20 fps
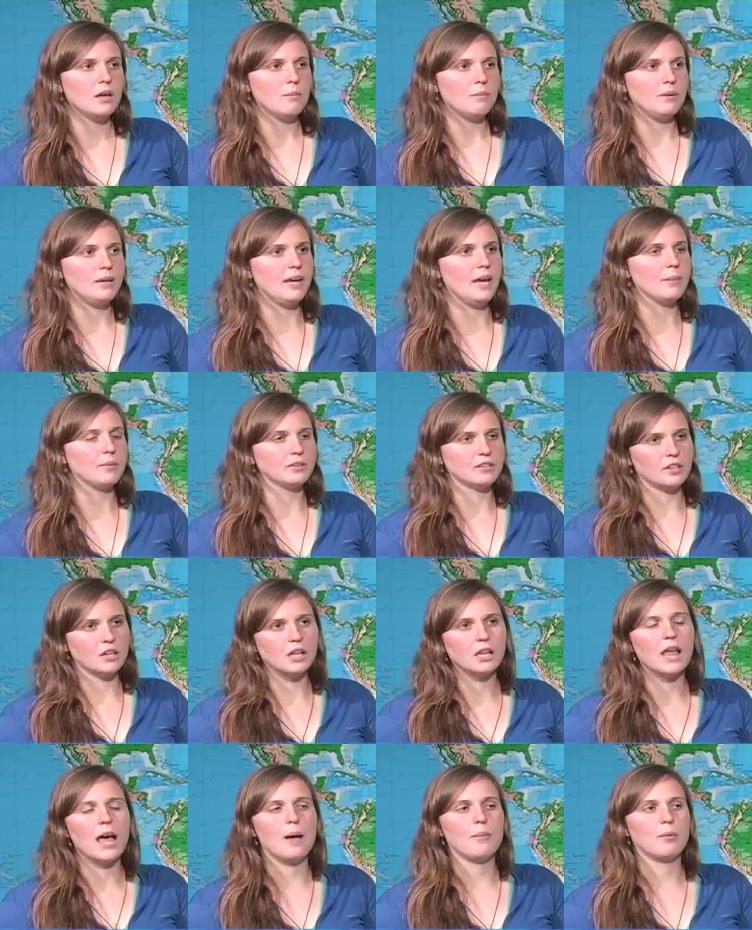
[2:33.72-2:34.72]
Being able to
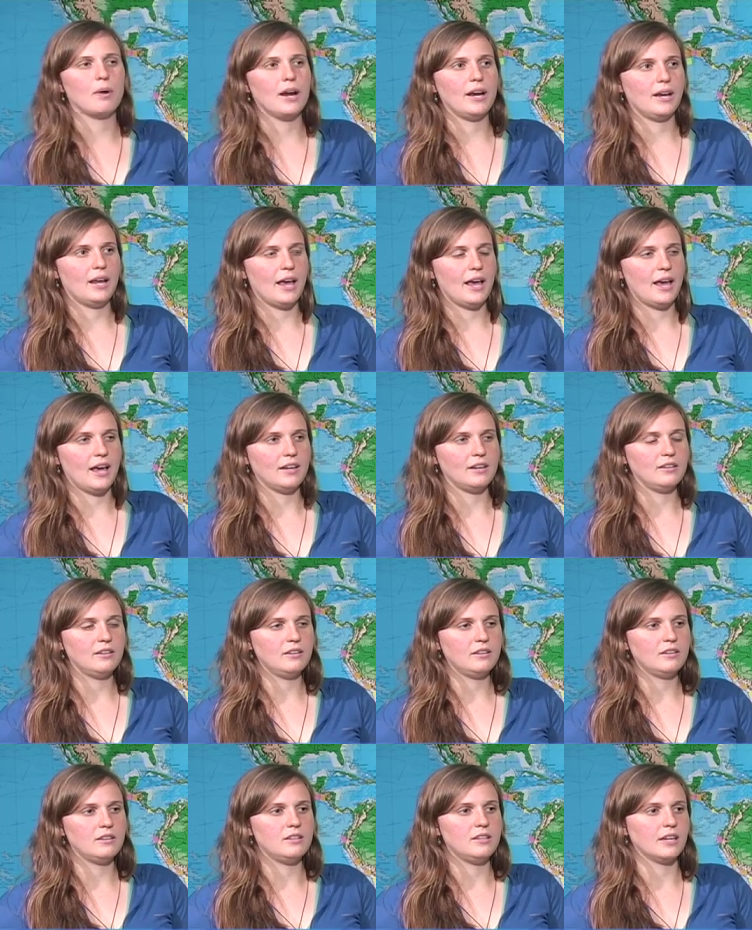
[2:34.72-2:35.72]
collaborate at
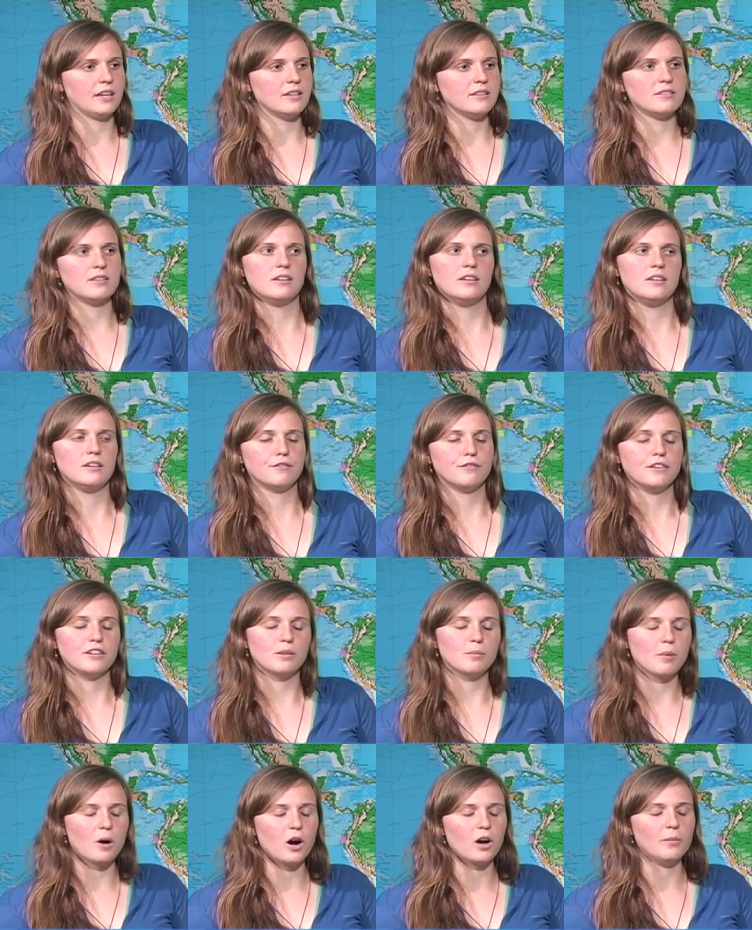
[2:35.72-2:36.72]
Dickinson in different
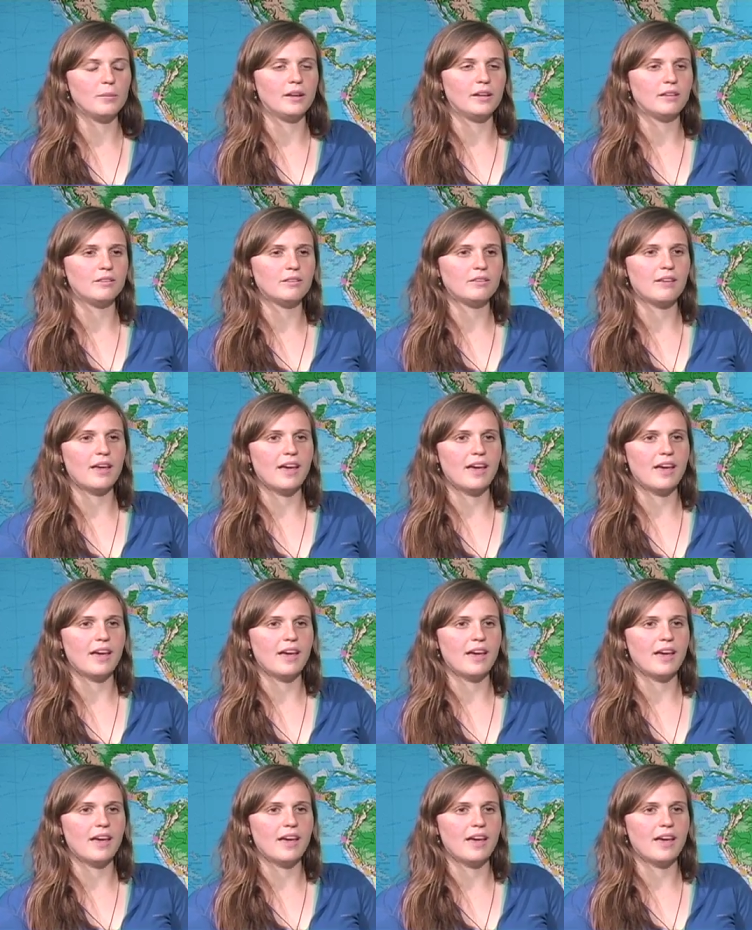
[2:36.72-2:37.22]
departments